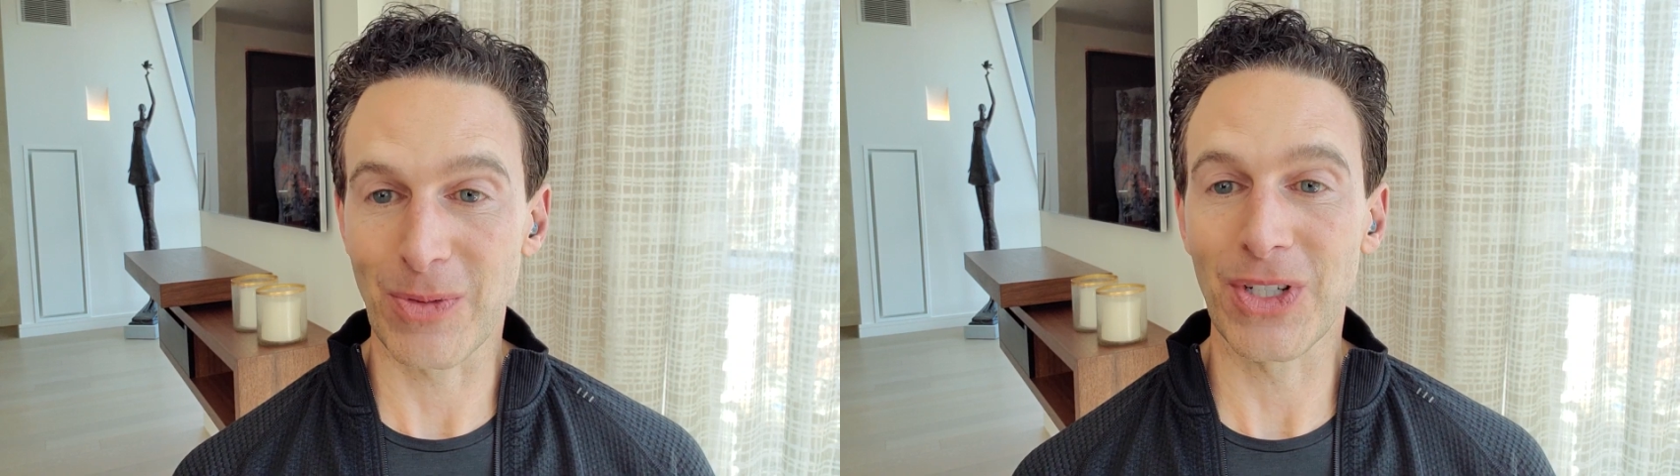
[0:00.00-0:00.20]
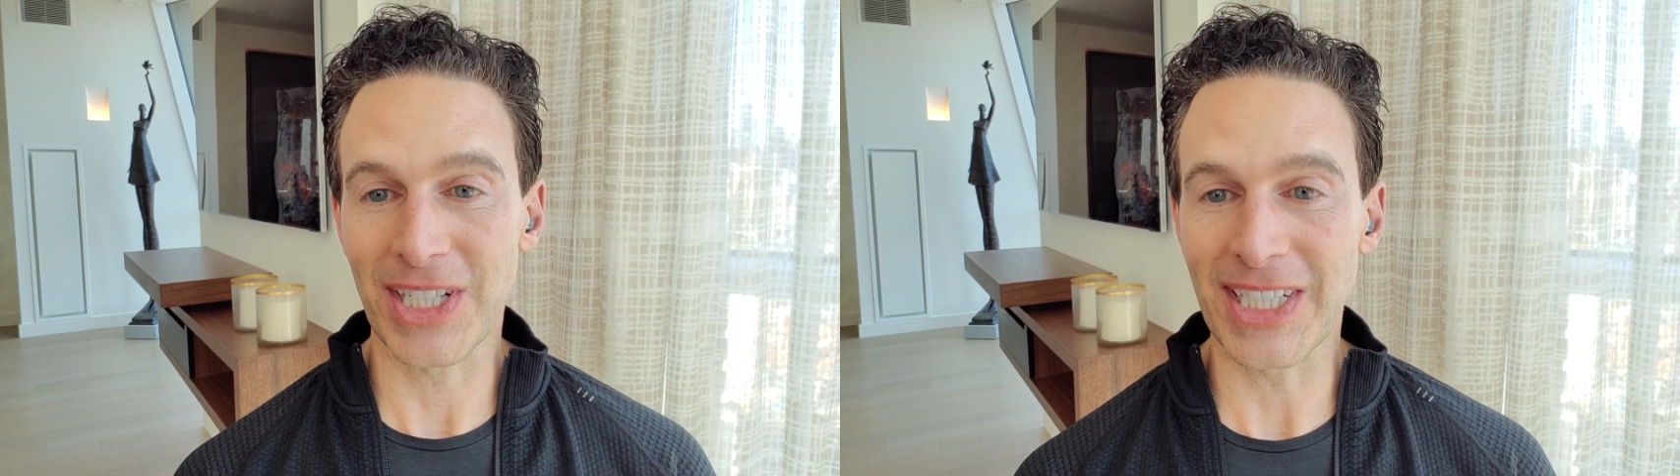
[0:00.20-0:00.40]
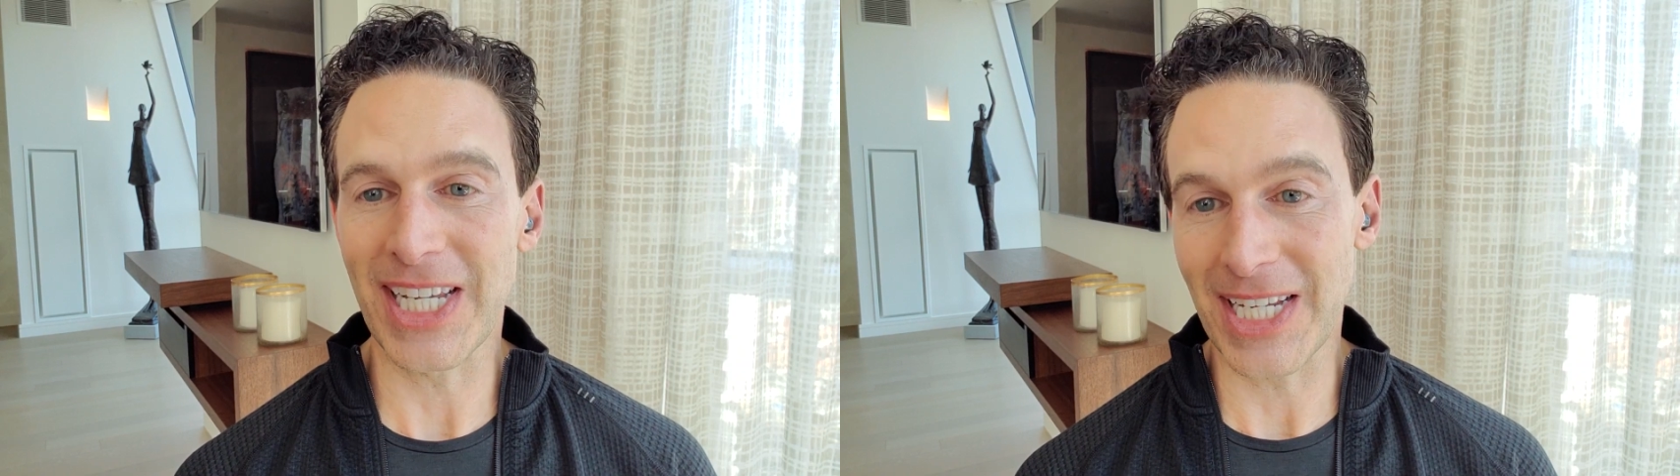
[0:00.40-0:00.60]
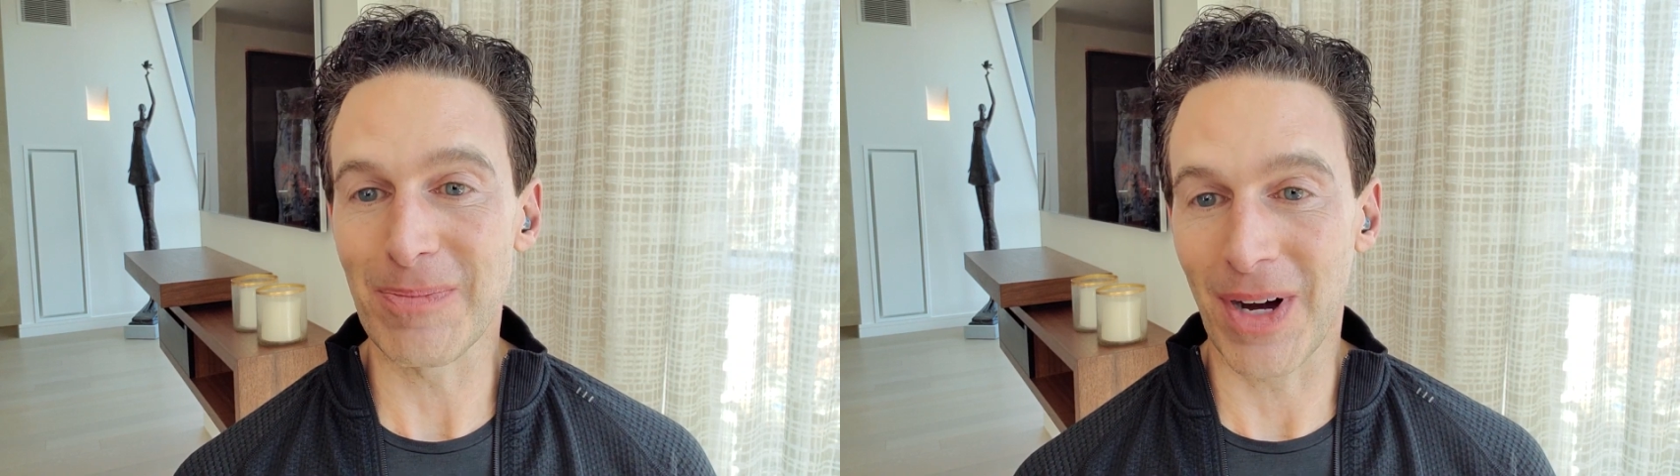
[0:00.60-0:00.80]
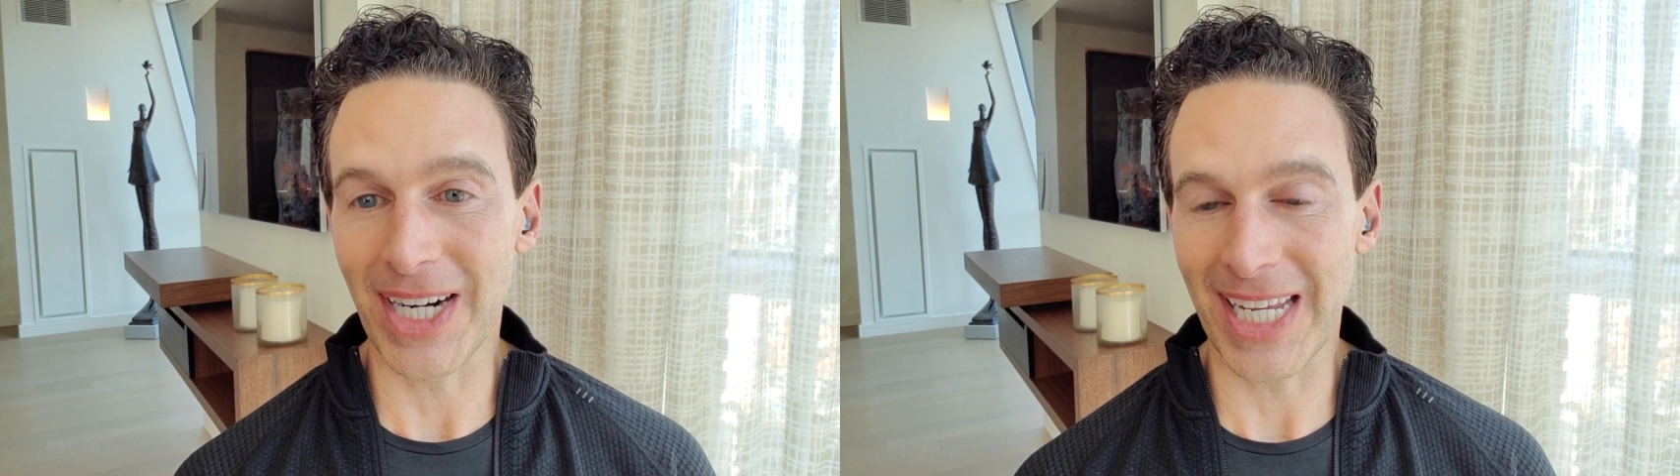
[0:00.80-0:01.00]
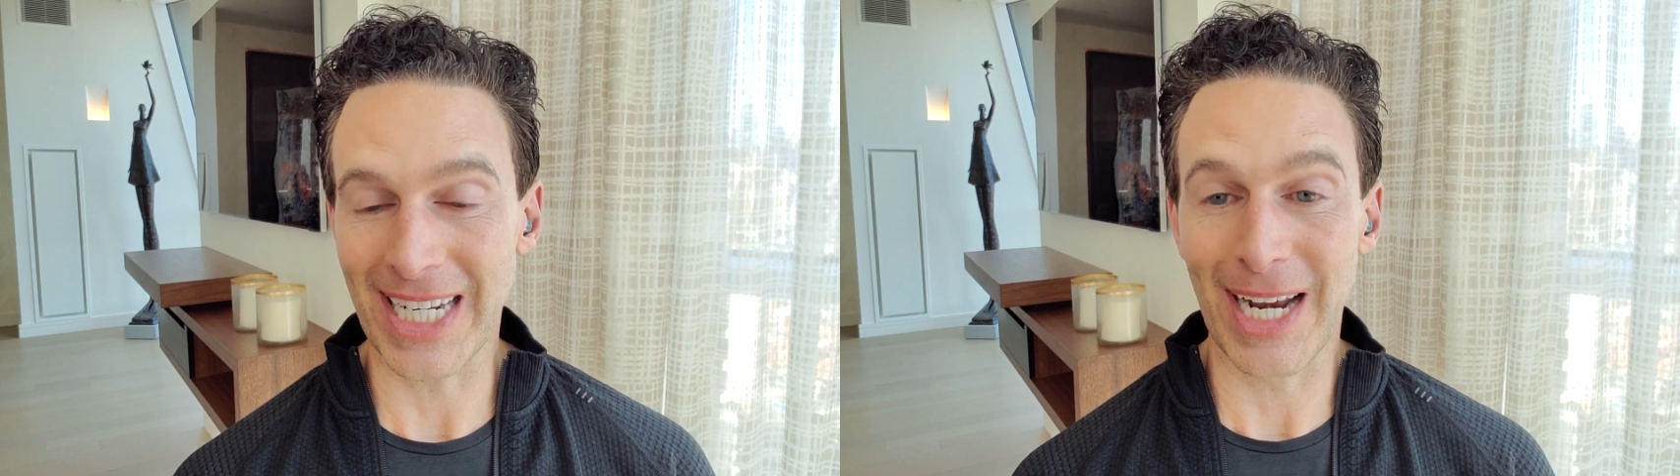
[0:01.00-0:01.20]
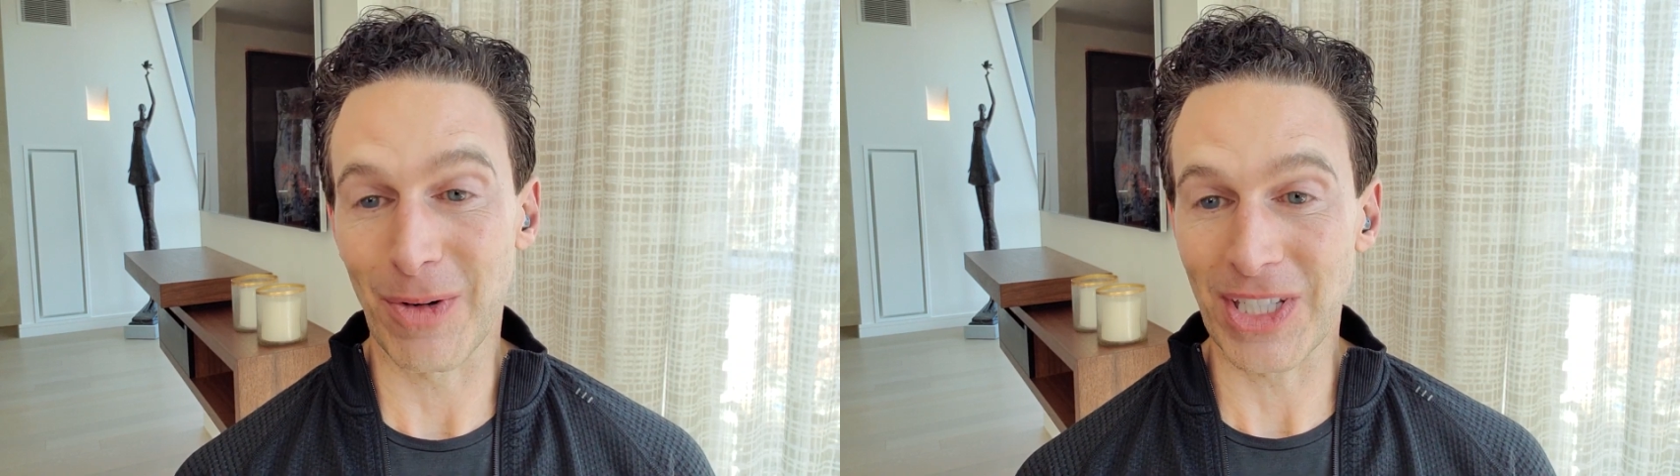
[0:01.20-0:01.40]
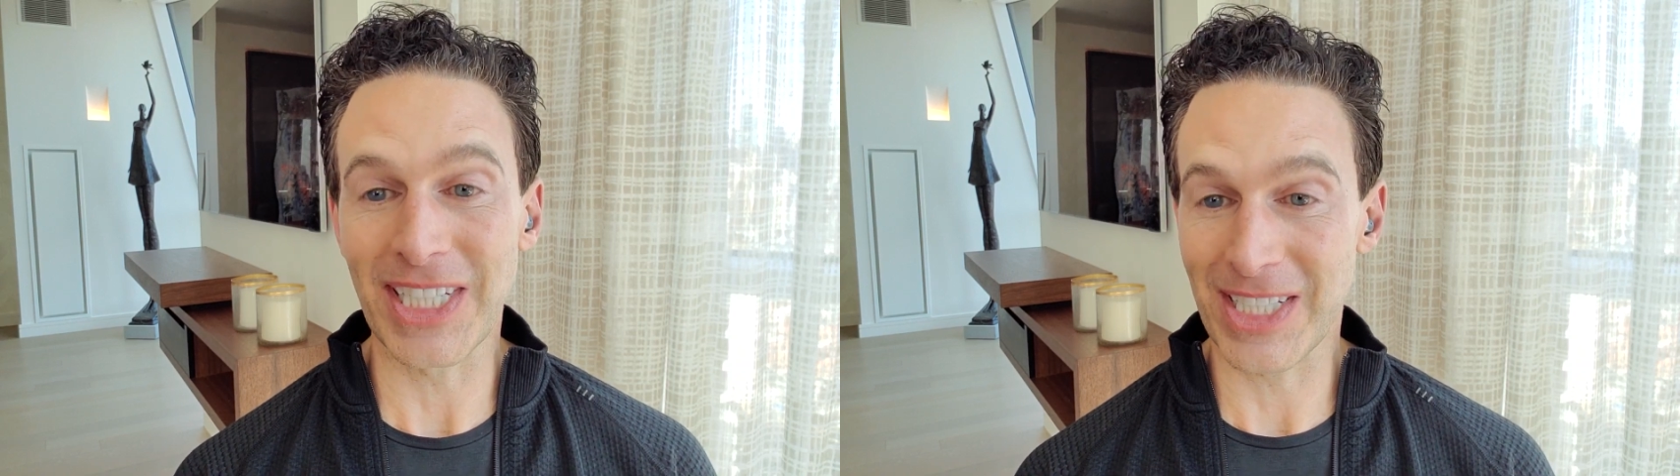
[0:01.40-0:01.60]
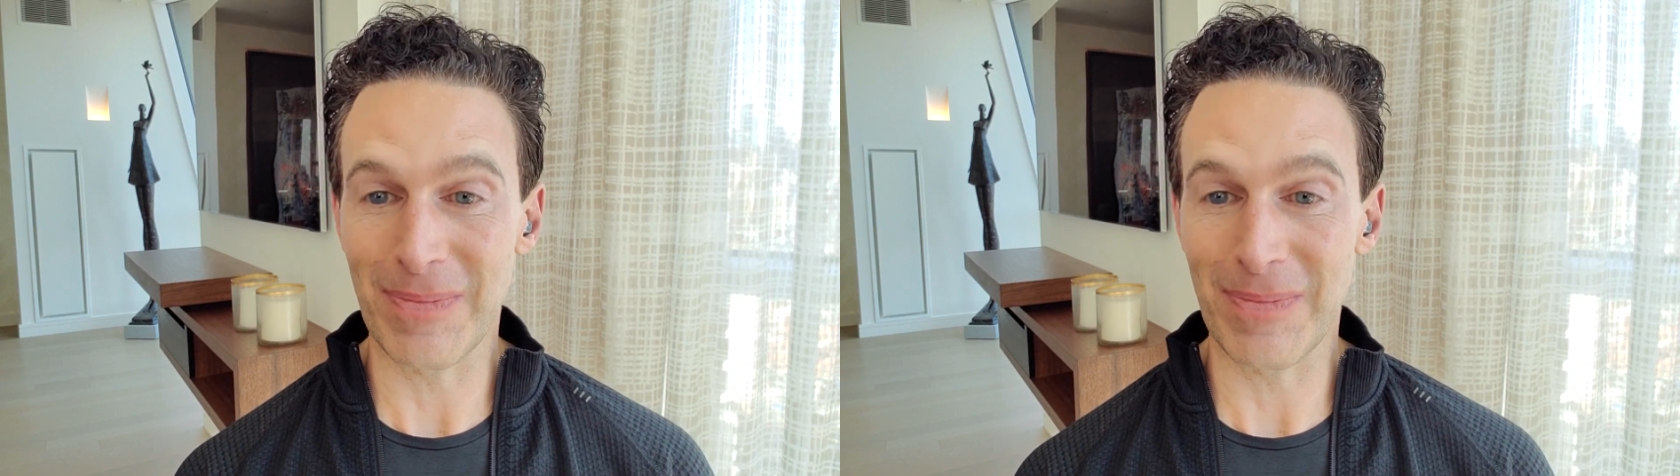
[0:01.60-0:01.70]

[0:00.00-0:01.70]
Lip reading: I really need money and I really need